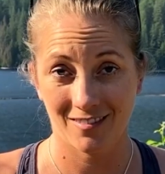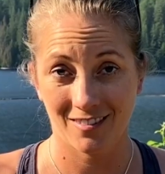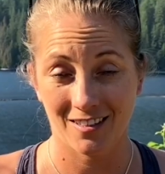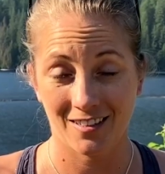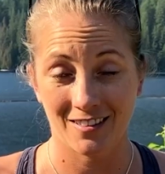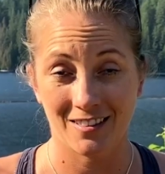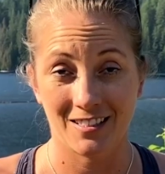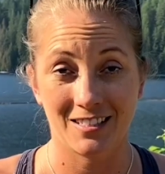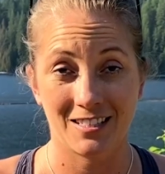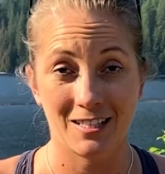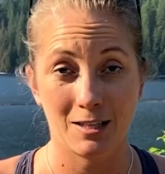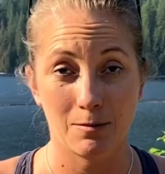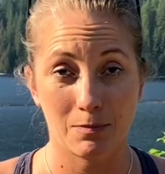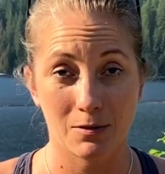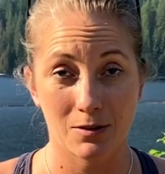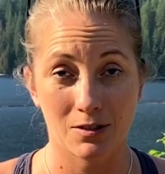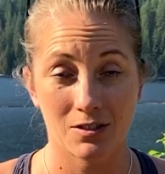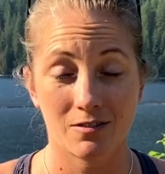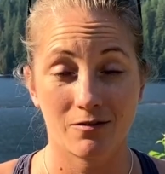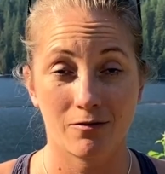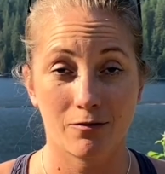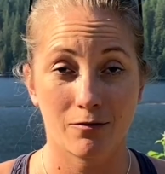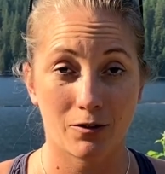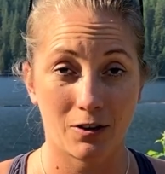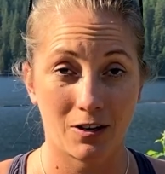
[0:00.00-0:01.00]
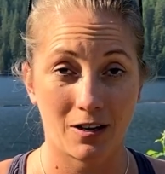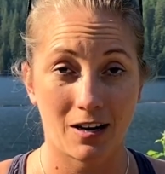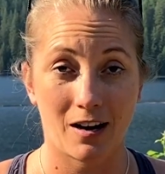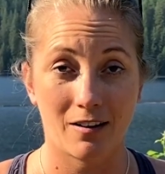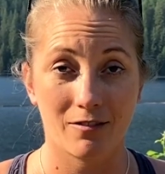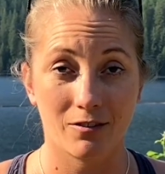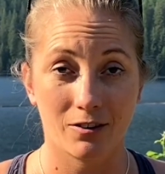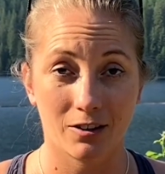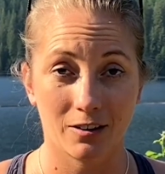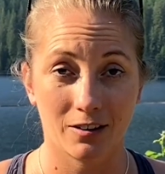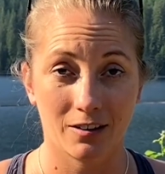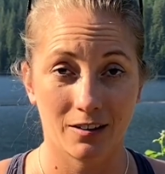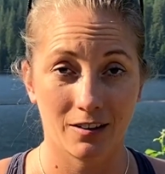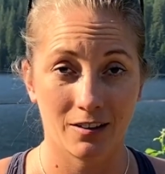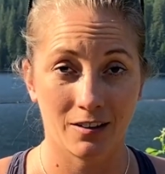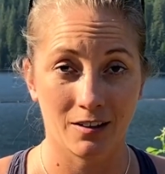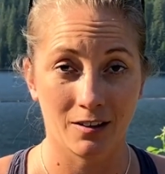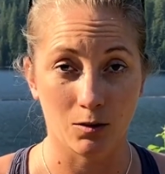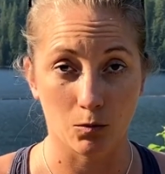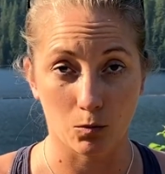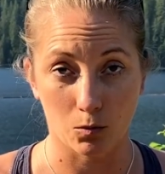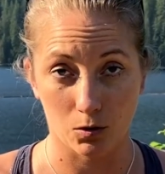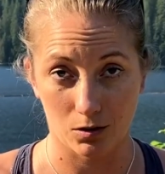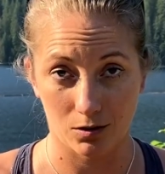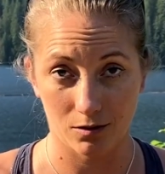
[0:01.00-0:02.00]
and the deepest freediver in
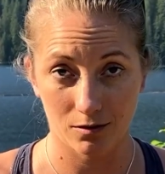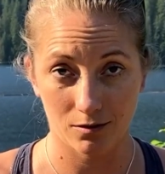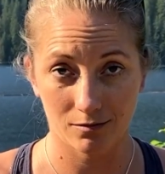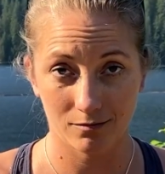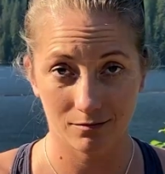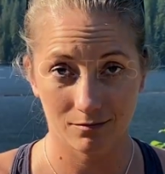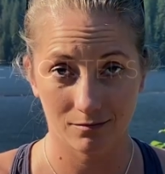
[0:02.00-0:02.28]
the world.